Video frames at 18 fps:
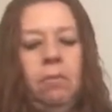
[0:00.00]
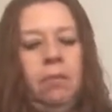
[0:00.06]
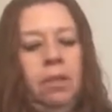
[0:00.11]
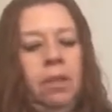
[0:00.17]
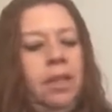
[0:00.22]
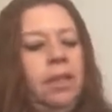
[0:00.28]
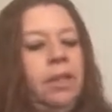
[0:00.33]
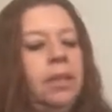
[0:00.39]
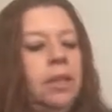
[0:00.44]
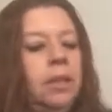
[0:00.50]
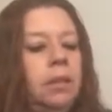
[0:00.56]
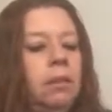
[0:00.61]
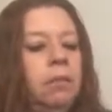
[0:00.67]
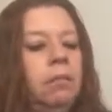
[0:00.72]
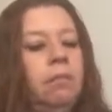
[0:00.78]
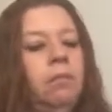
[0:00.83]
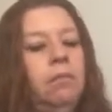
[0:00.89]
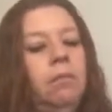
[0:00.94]
nice
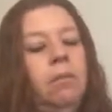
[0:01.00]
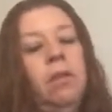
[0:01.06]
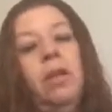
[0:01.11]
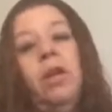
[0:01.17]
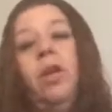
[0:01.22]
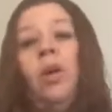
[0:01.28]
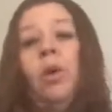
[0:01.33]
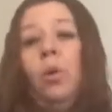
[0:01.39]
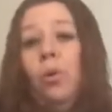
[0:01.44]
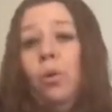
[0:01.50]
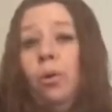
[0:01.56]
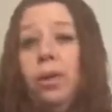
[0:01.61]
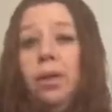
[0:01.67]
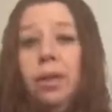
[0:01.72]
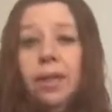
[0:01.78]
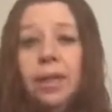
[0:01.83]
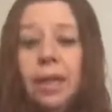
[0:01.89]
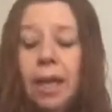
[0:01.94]
and
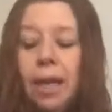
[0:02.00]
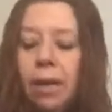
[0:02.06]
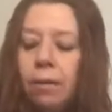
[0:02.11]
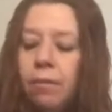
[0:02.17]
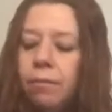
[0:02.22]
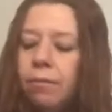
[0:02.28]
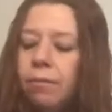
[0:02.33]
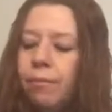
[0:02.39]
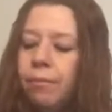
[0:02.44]
oiled down.